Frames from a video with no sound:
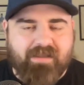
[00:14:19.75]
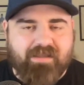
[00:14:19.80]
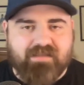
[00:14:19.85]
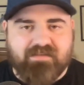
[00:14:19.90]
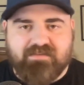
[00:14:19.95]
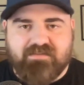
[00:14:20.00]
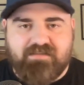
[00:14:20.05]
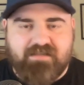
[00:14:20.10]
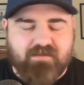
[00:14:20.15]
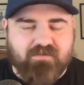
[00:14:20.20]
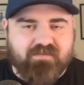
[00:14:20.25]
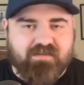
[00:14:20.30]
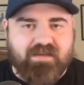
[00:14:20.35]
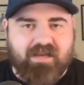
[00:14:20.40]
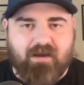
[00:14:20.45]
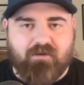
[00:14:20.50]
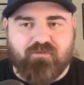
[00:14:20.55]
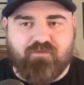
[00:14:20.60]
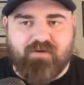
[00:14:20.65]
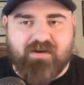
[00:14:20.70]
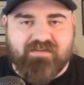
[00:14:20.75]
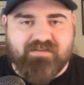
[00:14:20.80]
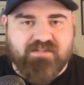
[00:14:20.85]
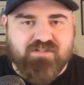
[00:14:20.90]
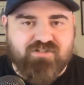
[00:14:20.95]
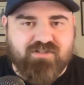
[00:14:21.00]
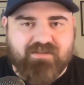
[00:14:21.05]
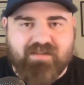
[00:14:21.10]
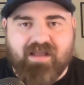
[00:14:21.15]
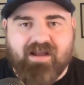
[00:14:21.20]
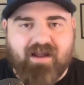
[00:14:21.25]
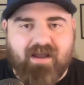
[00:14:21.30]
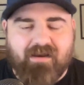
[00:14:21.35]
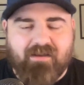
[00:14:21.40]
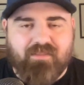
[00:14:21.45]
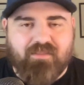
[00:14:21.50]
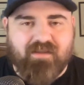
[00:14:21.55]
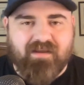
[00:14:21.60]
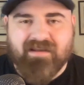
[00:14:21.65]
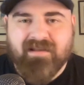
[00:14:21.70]
get steals, get out in transition, that kind
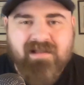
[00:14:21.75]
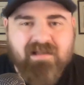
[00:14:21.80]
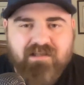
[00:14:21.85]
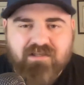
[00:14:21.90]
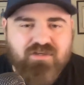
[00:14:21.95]
of thing.